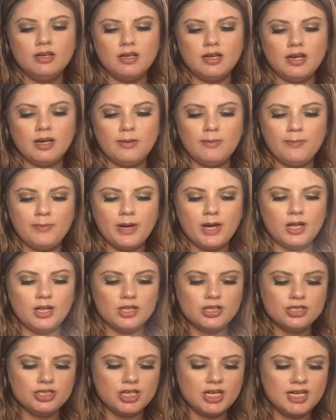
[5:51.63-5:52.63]
I
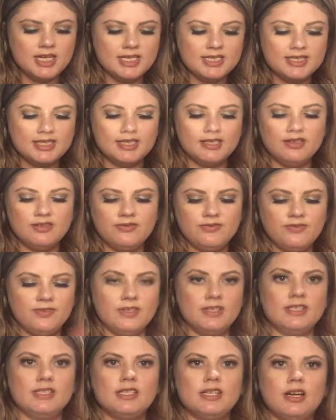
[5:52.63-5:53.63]
apologize if
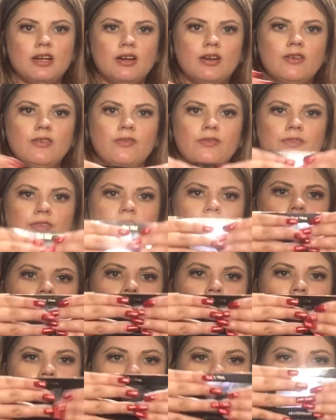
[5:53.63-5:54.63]
it's kind of like
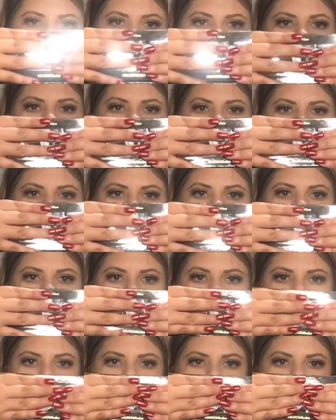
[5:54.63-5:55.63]
reflecting
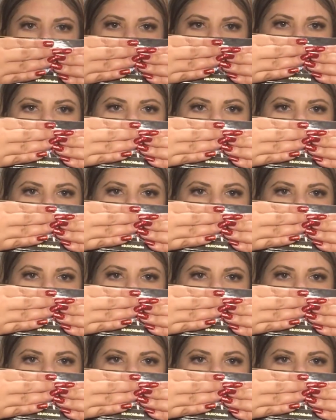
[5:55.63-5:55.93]
off.